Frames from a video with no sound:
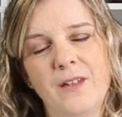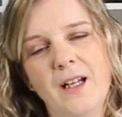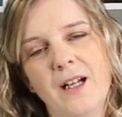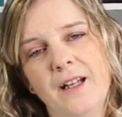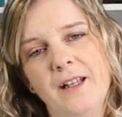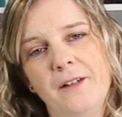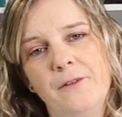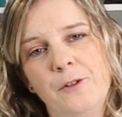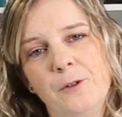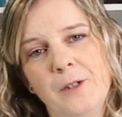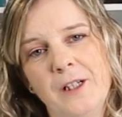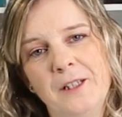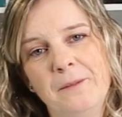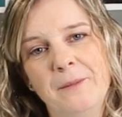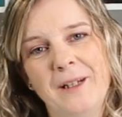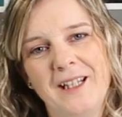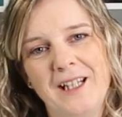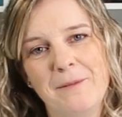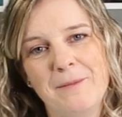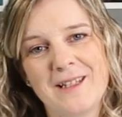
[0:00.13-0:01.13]
Hi everyone,
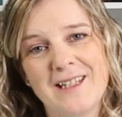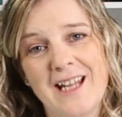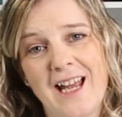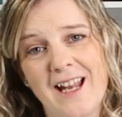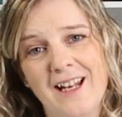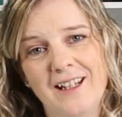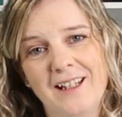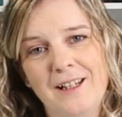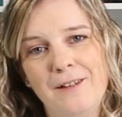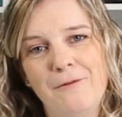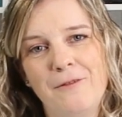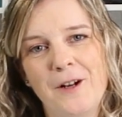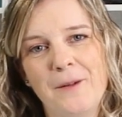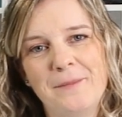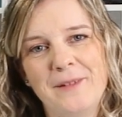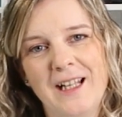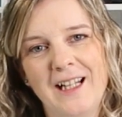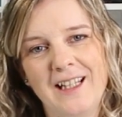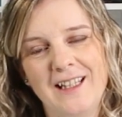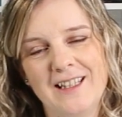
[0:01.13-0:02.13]
my name is Natalie
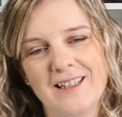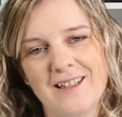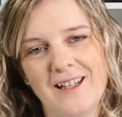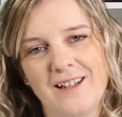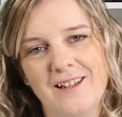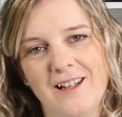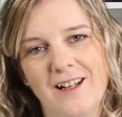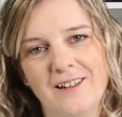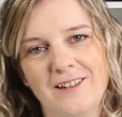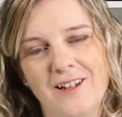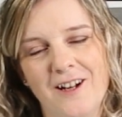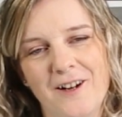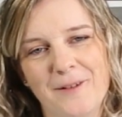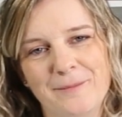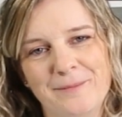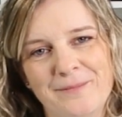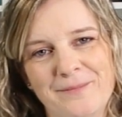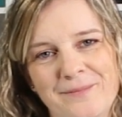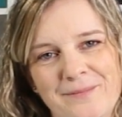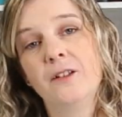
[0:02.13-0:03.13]
from
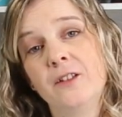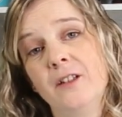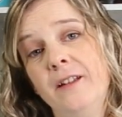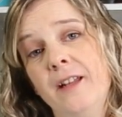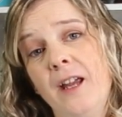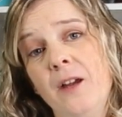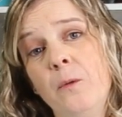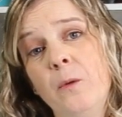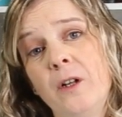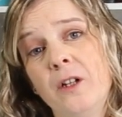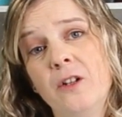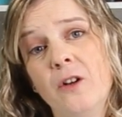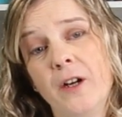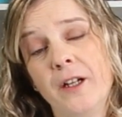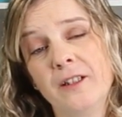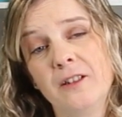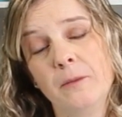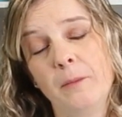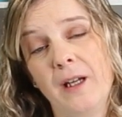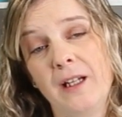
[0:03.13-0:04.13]
NatalieDesign.com. Today we're
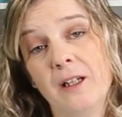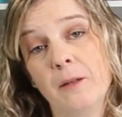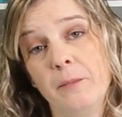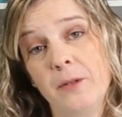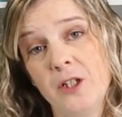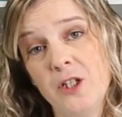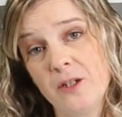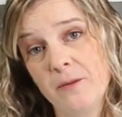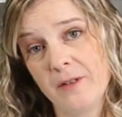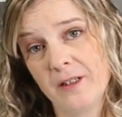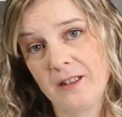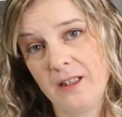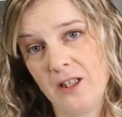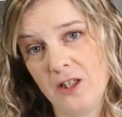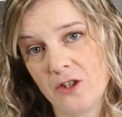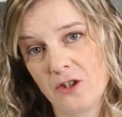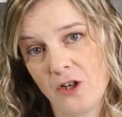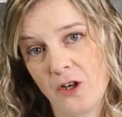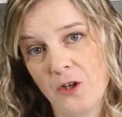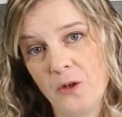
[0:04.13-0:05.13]
going to make a pajama
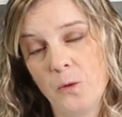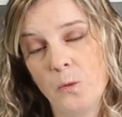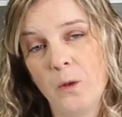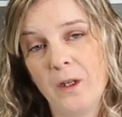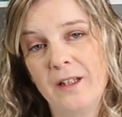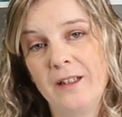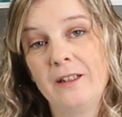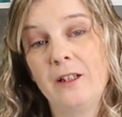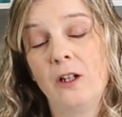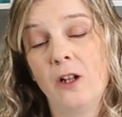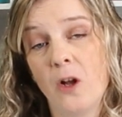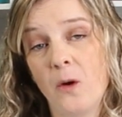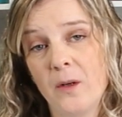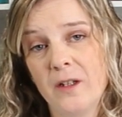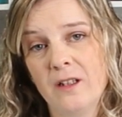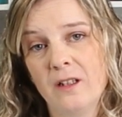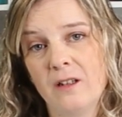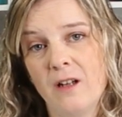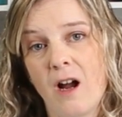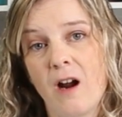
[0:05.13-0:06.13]
t-shirt with
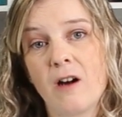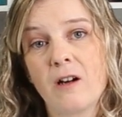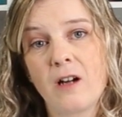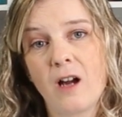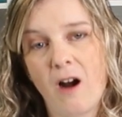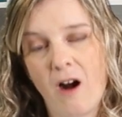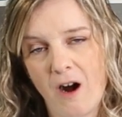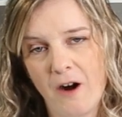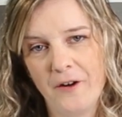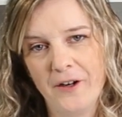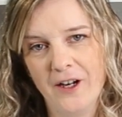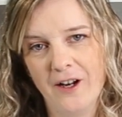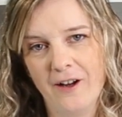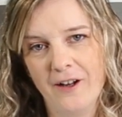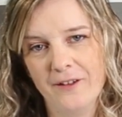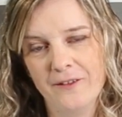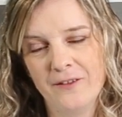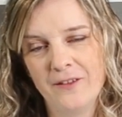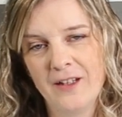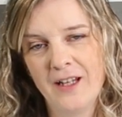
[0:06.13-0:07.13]
glow-in-the-dark
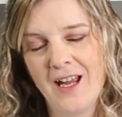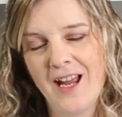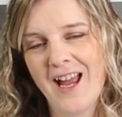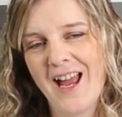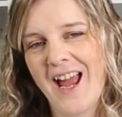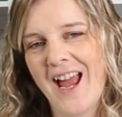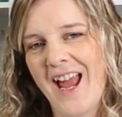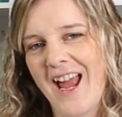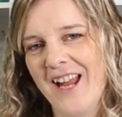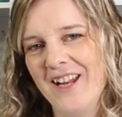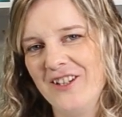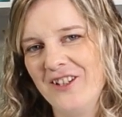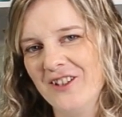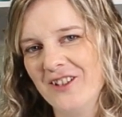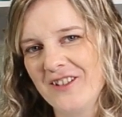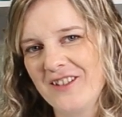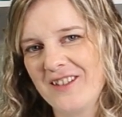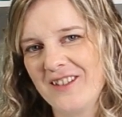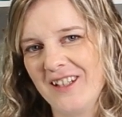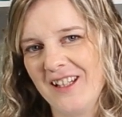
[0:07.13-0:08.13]
iron-on. And
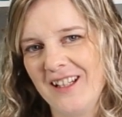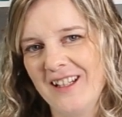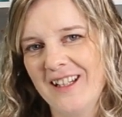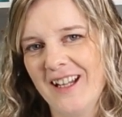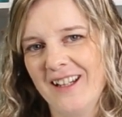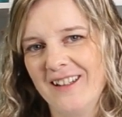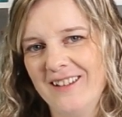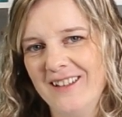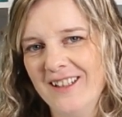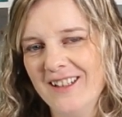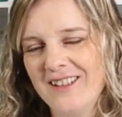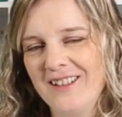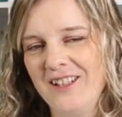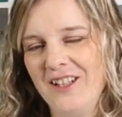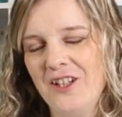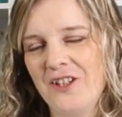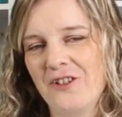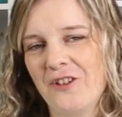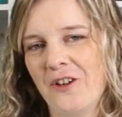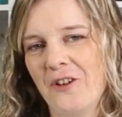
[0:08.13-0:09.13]
you'll see that this
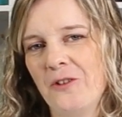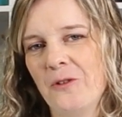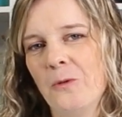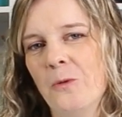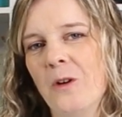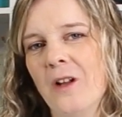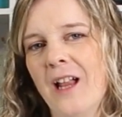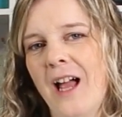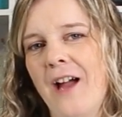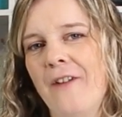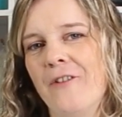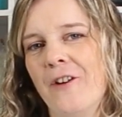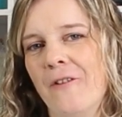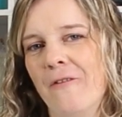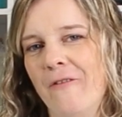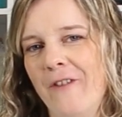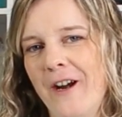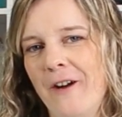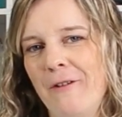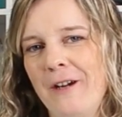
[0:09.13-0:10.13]
t-shirt will have a
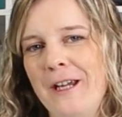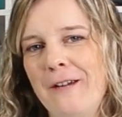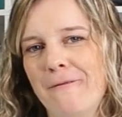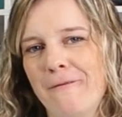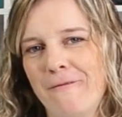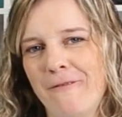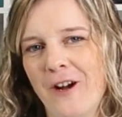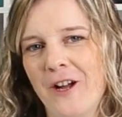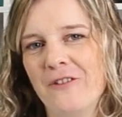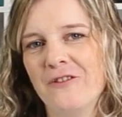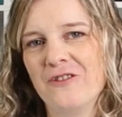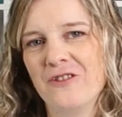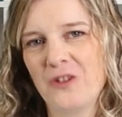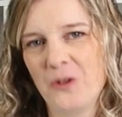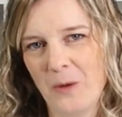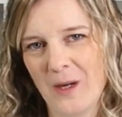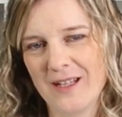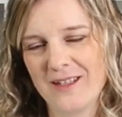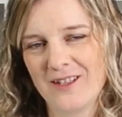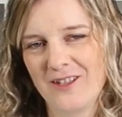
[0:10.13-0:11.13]
very fun
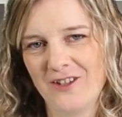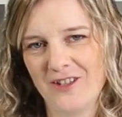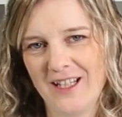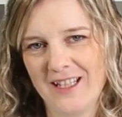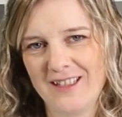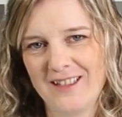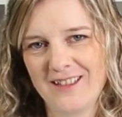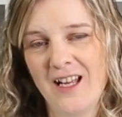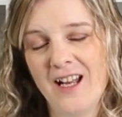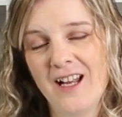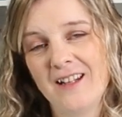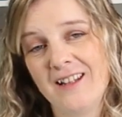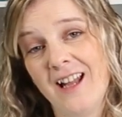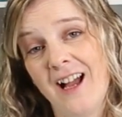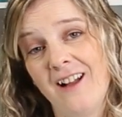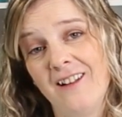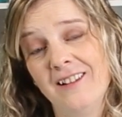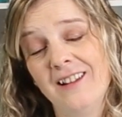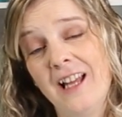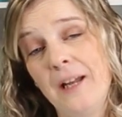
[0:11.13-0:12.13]
twist to it.
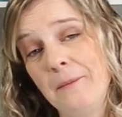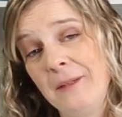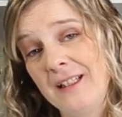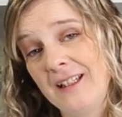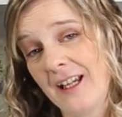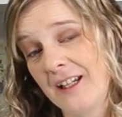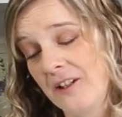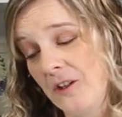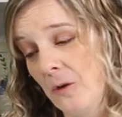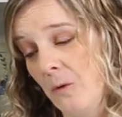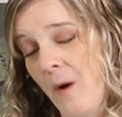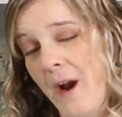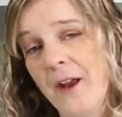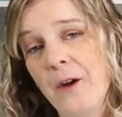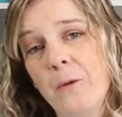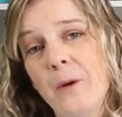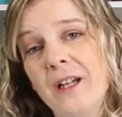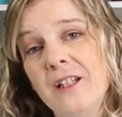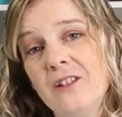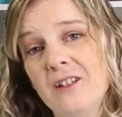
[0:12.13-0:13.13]
Now, let me take you right
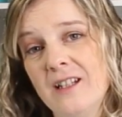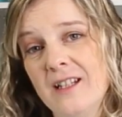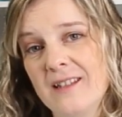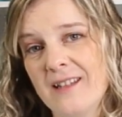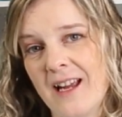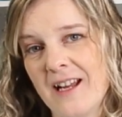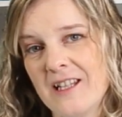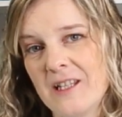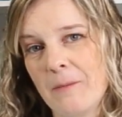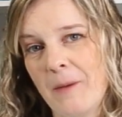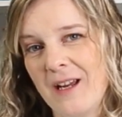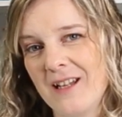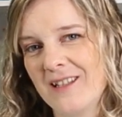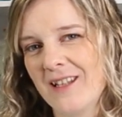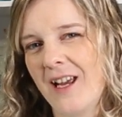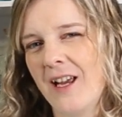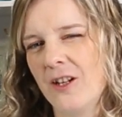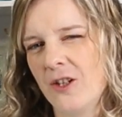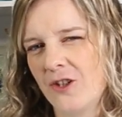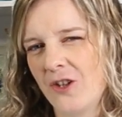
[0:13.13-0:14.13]
away into Design
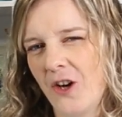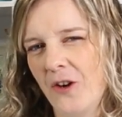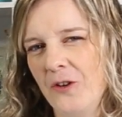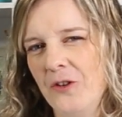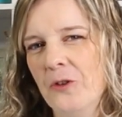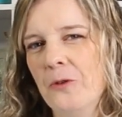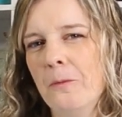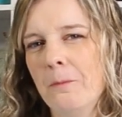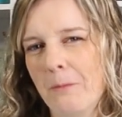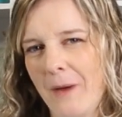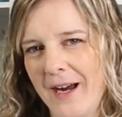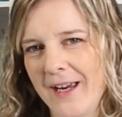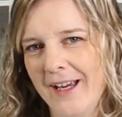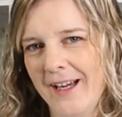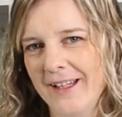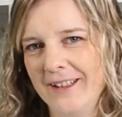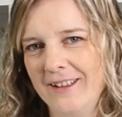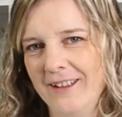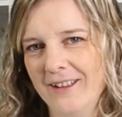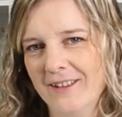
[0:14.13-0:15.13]
Space and show you my
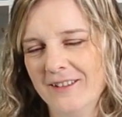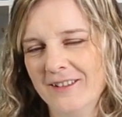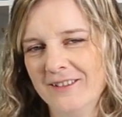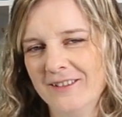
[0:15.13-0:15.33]
idea.